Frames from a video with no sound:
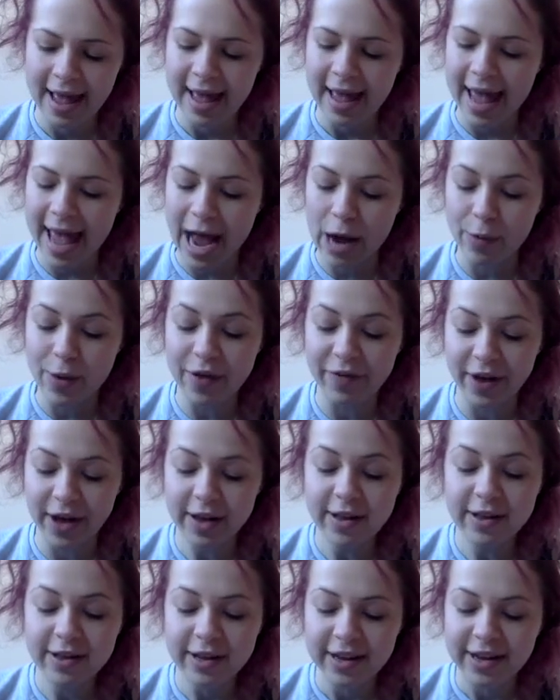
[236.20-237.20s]
However,
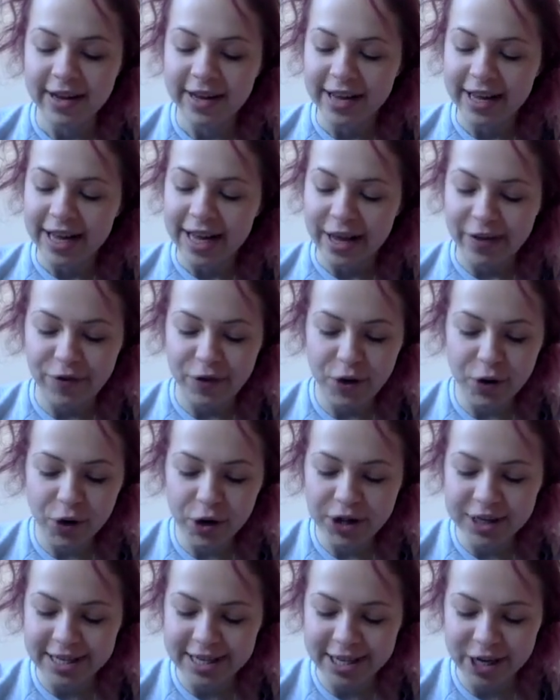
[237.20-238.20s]
if you're
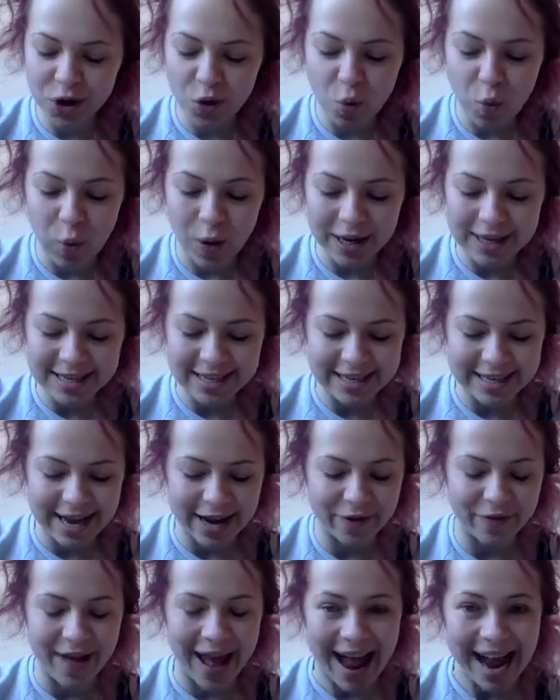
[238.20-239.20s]
to do 1 set
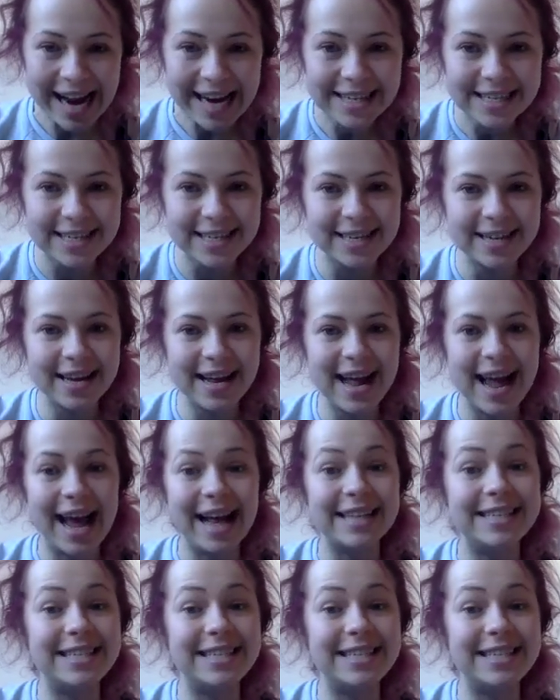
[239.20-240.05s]
of 8 at